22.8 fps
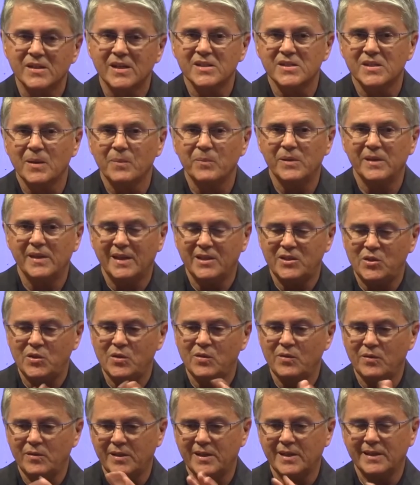not something that
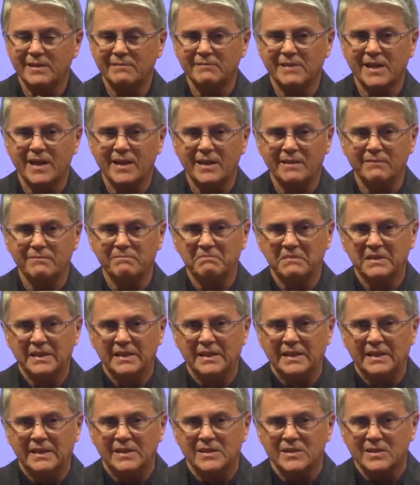you can kind of
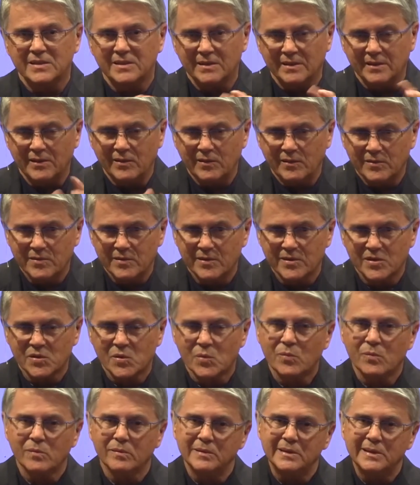you,
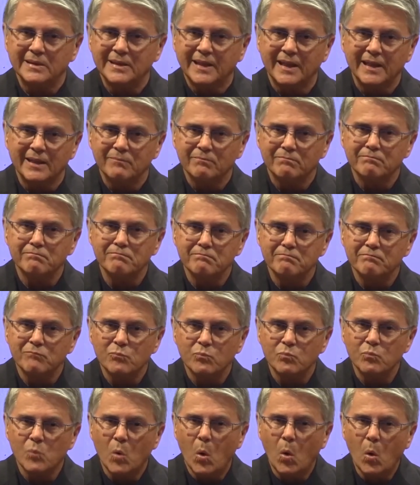you know, kind of
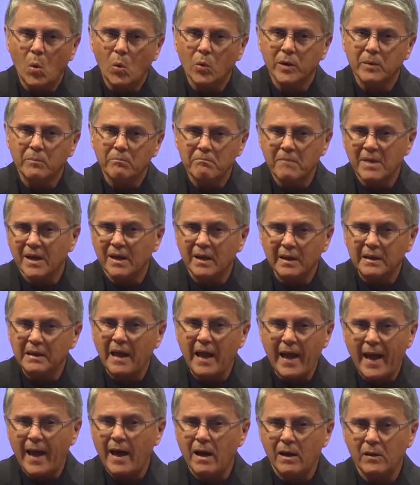mold and meddle
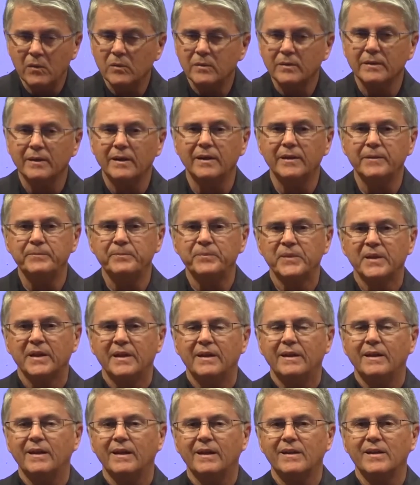down, you know,
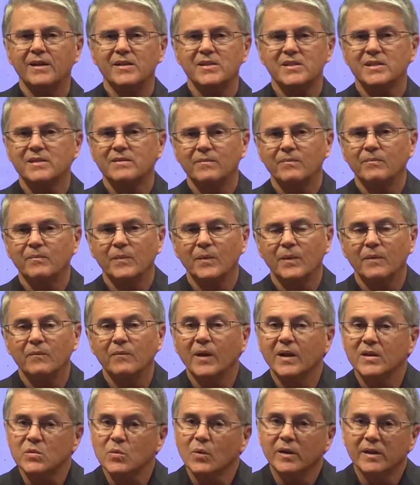because
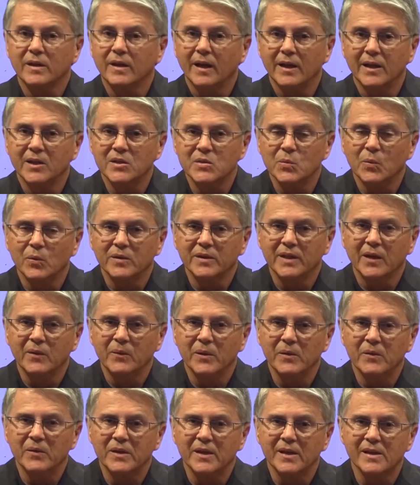guess what? God doesn't work that
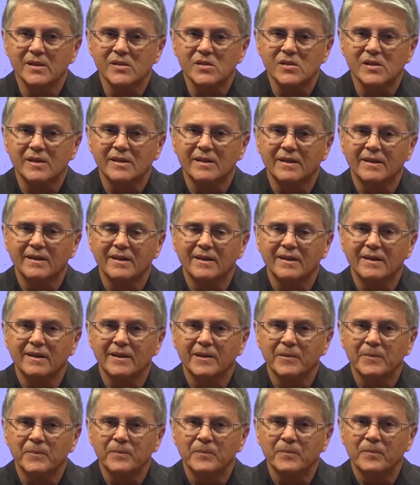way with us.
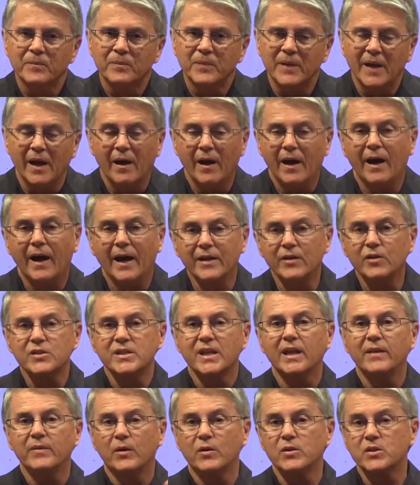Now, I
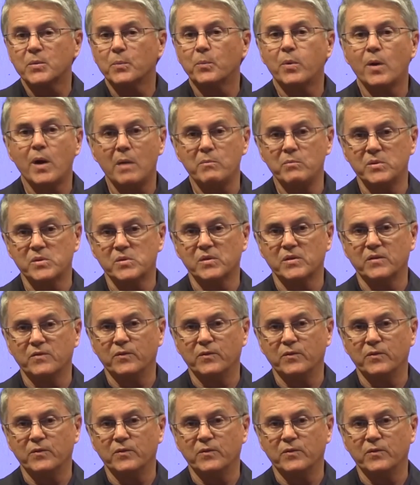understand there's some problems with